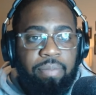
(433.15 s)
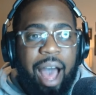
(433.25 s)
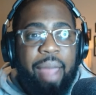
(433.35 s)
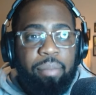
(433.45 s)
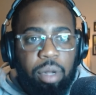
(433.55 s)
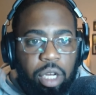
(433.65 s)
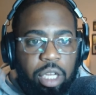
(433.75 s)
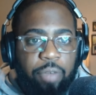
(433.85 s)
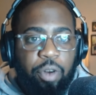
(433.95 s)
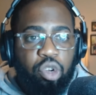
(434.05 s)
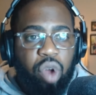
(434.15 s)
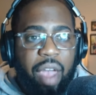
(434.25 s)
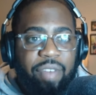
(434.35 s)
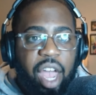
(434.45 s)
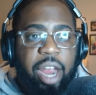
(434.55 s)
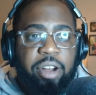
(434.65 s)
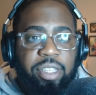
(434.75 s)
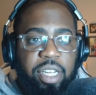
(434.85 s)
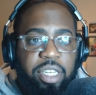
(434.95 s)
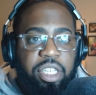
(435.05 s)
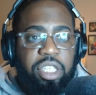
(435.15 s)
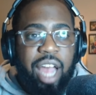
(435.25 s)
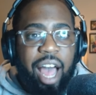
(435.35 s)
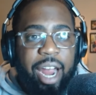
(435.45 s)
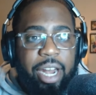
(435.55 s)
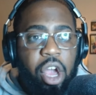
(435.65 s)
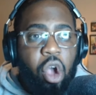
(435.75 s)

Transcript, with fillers: I am looking for TreVeyon Henderson to shine